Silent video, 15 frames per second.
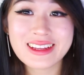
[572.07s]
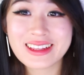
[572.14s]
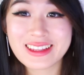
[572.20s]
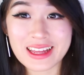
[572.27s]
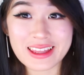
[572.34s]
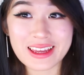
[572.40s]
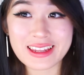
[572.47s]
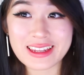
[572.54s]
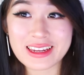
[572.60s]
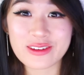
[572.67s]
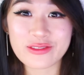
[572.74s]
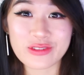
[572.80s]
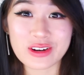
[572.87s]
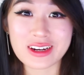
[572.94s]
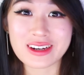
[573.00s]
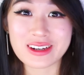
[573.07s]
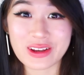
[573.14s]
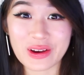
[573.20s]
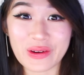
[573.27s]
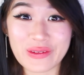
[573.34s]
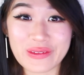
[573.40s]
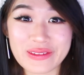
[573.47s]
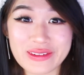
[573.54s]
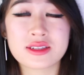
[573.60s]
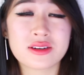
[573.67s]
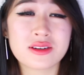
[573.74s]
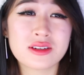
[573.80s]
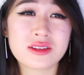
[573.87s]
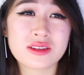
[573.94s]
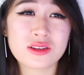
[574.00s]
That they need to freaking go. It's
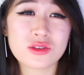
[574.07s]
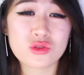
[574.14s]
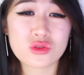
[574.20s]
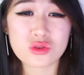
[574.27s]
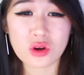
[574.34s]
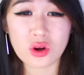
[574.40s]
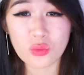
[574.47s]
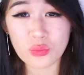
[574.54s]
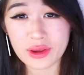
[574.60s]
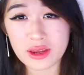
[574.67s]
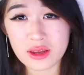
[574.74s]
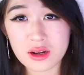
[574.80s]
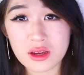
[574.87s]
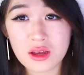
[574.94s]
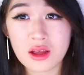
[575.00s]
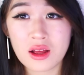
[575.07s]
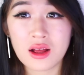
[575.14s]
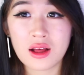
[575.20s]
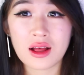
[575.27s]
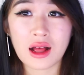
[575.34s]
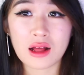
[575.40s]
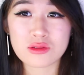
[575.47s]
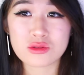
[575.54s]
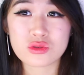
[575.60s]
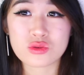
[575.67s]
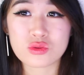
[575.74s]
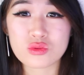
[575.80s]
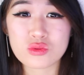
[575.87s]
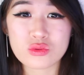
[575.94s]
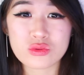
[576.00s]
honestly so weird how
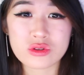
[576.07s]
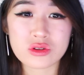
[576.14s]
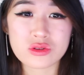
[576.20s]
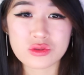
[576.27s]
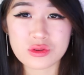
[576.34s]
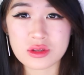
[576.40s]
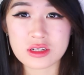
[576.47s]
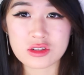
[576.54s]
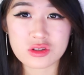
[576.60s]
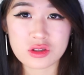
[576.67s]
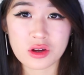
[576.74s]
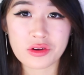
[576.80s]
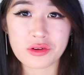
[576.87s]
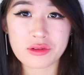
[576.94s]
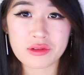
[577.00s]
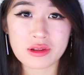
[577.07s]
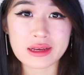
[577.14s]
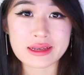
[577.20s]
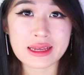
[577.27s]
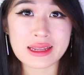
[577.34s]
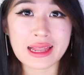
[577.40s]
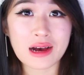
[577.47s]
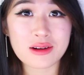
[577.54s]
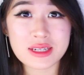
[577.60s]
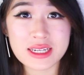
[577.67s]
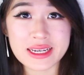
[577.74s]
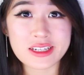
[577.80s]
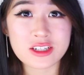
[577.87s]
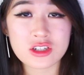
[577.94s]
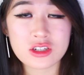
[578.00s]
schools do this though. Like allow
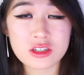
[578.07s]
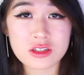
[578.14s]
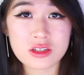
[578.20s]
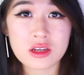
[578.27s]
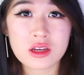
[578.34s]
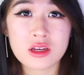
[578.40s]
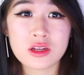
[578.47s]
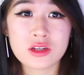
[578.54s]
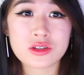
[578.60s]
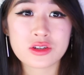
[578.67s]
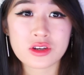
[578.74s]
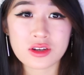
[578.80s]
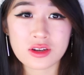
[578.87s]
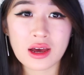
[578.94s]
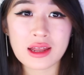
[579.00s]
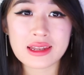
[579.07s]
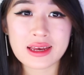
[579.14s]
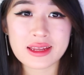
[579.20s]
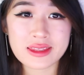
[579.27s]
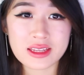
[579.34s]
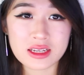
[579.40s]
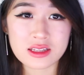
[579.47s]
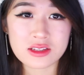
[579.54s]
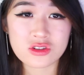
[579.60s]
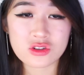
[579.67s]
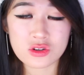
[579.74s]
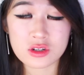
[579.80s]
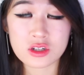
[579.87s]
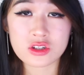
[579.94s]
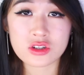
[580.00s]
teachers to not let the
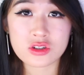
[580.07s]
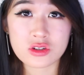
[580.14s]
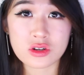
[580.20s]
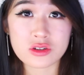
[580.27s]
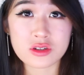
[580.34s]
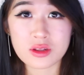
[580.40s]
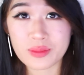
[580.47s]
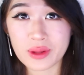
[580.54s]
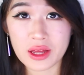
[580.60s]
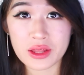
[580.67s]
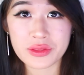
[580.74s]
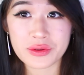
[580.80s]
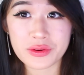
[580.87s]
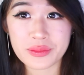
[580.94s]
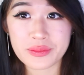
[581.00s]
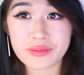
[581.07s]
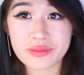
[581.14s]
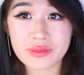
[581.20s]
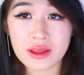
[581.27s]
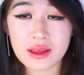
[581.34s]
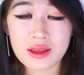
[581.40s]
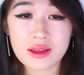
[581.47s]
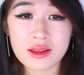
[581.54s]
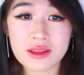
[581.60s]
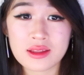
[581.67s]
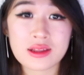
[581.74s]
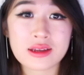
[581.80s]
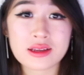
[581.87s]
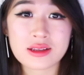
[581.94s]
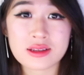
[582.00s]
students go to the bathroom.
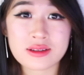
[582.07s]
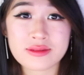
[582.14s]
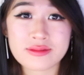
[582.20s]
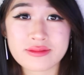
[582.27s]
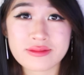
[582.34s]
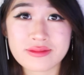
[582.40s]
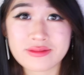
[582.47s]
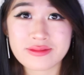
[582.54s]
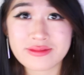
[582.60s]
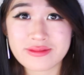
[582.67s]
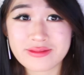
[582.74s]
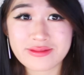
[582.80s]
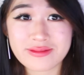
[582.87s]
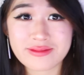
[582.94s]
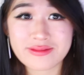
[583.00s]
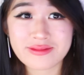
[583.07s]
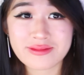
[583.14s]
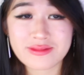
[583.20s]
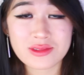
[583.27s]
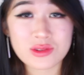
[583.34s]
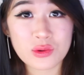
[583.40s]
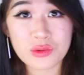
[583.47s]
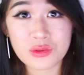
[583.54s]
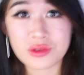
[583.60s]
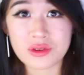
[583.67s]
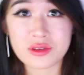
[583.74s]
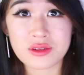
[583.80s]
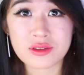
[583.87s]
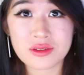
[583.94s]
Like, dude.